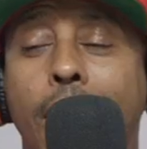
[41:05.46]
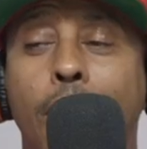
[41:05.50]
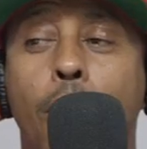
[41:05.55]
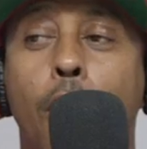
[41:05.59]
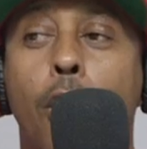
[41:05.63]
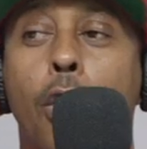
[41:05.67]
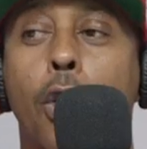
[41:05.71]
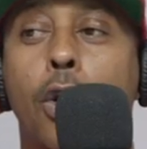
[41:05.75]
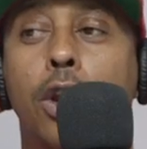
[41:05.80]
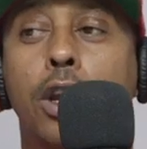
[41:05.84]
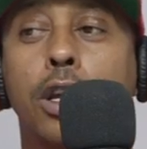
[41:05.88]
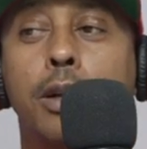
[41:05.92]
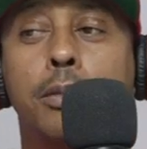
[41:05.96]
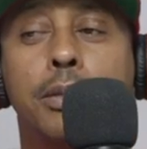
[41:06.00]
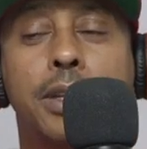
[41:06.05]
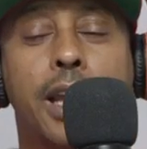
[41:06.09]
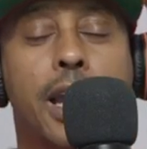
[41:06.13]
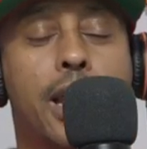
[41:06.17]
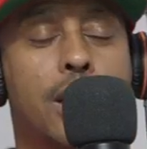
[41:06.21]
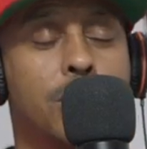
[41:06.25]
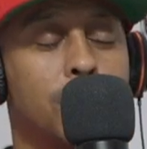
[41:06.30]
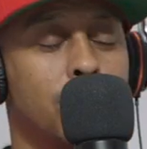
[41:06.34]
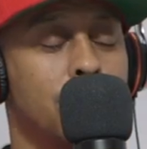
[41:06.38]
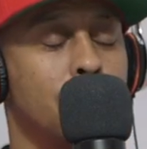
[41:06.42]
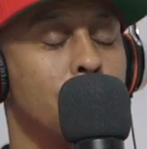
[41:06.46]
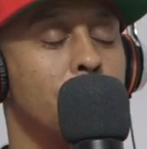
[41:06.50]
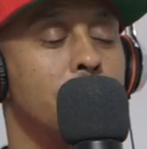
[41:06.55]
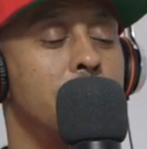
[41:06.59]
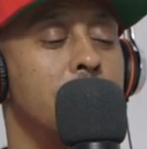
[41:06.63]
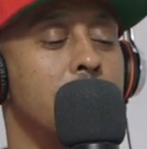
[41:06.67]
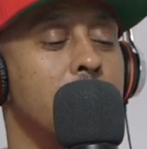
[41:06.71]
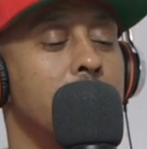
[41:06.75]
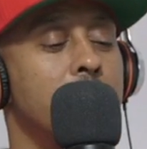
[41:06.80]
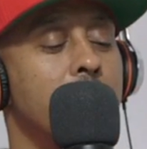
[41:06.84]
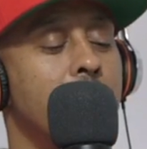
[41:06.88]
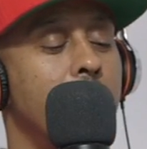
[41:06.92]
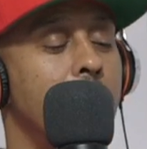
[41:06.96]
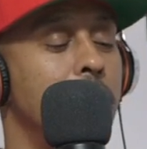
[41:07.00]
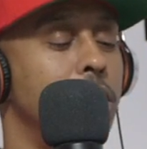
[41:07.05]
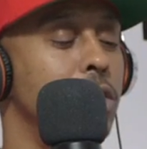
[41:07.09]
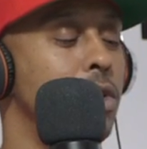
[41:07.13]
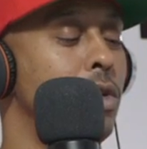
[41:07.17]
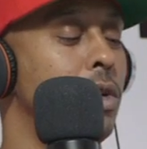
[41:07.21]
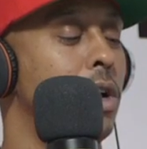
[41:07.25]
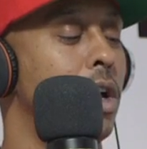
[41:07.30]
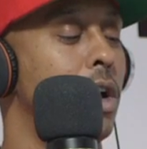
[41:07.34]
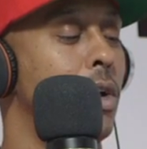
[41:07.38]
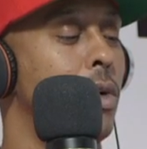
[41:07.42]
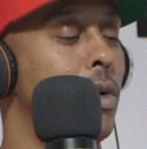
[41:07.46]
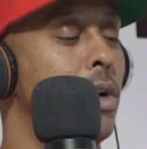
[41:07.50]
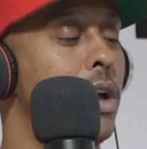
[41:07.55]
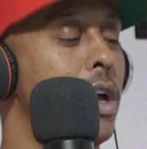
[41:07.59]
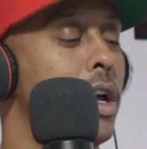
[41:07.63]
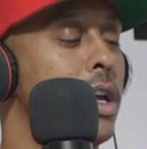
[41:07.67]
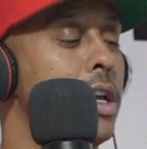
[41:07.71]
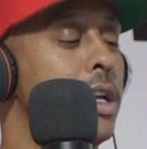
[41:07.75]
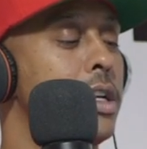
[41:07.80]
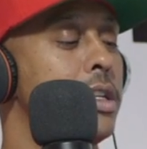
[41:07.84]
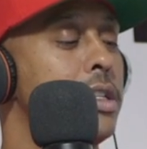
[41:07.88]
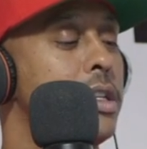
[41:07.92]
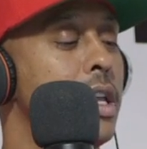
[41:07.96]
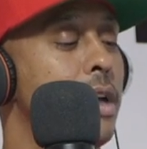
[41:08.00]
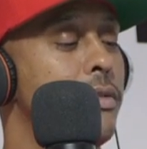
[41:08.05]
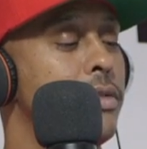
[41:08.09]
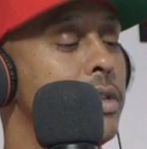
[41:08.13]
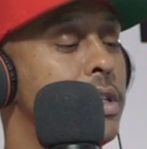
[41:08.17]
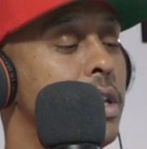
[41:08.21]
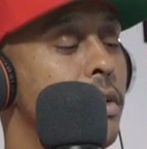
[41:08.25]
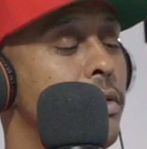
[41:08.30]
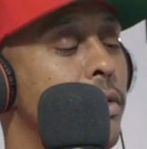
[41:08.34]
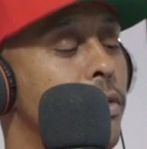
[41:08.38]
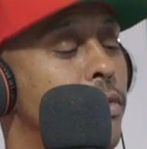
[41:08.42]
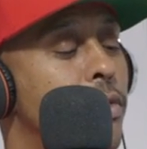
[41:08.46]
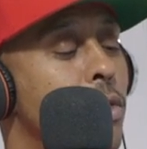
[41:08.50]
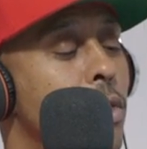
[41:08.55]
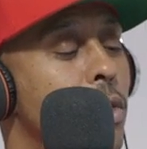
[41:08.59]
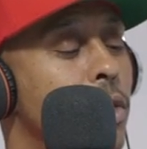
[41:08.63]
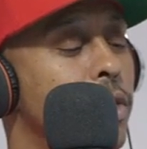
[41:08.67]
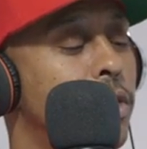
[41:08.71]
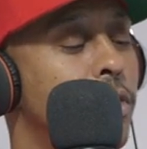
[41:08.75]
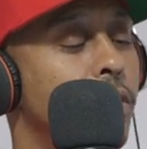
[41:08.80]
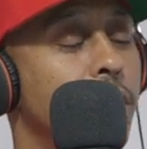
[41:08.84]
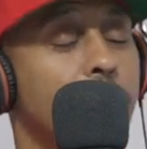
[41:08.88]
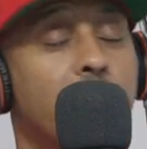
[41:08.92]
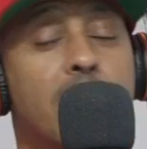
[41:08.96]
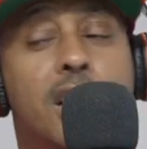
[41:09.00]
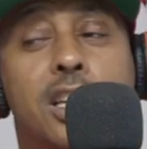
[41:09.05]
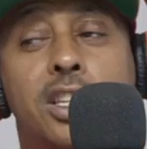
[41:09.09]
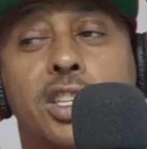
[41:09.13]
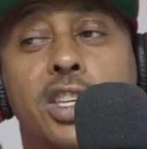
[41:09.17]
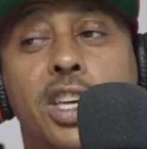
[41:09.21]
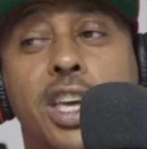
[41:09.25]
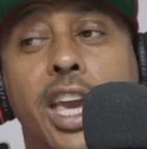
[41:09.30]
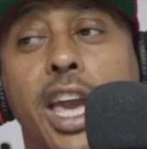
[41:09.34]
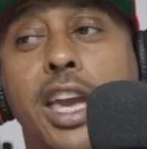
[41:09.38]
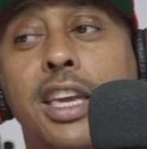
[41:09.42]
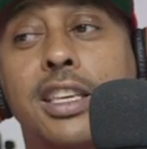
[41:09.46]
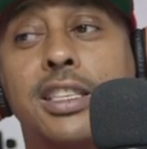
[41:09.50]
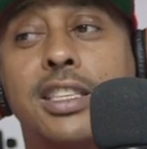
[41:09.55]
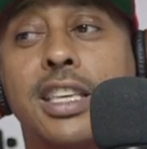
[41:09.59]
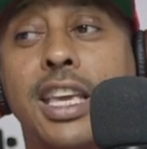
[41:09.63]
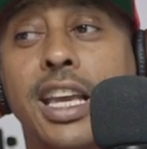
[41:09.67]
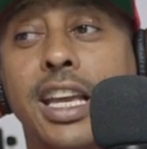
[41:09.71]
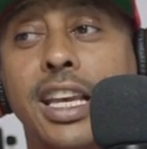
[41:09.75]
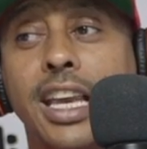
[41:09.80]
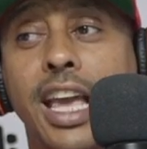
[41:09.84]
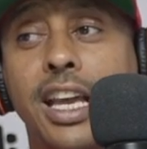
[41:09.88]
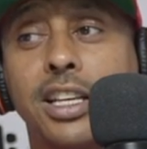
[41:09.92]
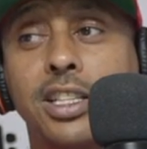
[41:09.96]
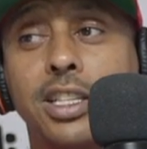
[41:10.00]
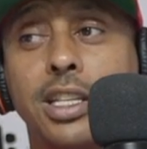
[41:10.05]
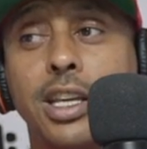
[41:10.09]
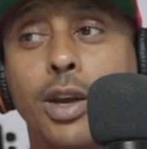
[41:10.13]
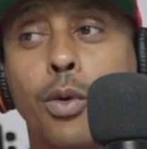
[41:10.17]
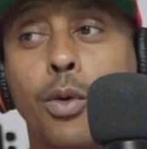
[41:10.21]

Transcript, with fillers: out of all them days when you sit there and you go seven seven four three, she ain't seen that